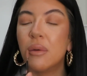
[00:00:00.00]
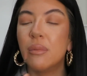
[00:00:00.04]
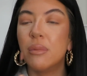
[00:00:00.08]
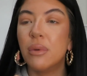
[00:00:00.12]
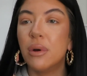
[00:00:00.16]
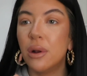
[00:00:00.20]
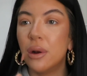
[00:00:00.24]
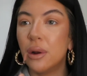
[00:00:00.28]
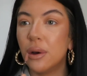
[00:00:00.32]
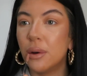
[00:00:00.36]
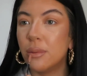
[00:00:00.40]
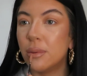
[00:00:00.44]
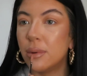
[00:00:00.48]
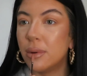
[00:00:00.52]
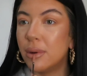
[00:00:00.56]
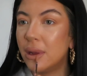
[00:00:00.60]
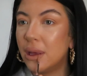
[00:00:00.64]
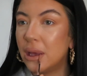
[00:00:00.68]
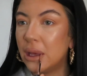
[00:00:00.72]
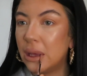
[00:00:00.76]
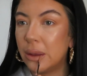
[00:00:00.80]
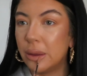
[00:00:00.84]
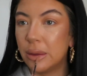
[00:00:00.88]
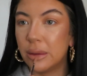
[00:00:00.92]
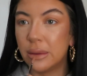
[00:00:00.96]
pull it on my
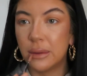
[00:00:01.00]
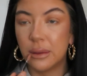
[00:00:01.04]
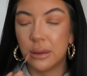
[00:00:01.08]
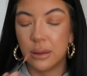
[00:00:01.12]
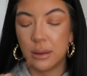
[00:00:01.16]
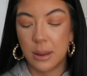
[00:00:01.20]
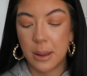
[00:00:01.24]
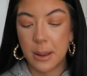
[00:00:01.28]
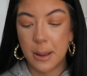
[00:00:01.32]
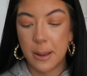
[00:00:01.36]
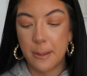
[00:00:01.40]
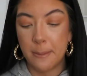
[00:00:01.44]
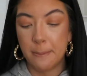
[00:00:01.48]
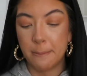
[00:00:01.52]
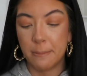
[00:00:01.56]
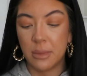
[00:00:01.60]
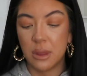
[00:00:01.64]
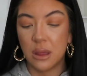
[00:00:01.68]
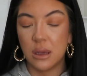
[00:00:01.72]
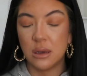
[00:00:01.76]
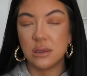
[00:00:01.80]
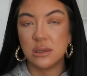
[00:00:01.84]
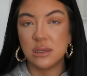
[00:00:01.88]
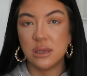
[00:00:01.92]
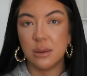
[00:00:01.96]
lips,
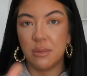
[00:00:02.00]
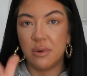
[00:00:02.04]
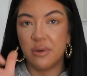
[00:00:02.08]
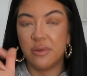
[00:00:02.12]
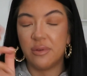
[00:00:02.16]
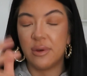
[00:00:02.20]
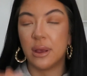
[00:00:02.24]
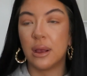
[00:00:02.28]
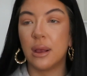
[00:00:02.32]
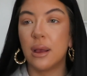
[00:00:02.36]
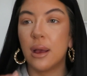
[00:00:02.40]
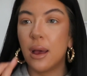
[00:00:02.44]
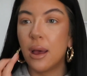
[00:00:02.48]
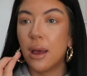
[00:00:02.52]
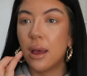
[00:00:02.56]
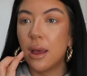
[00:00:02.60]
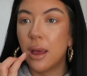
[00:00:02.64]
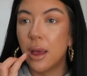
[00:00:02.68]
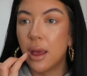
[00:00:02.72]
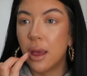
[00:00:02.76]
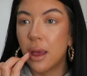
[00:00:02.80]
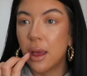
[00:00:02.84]
take my finger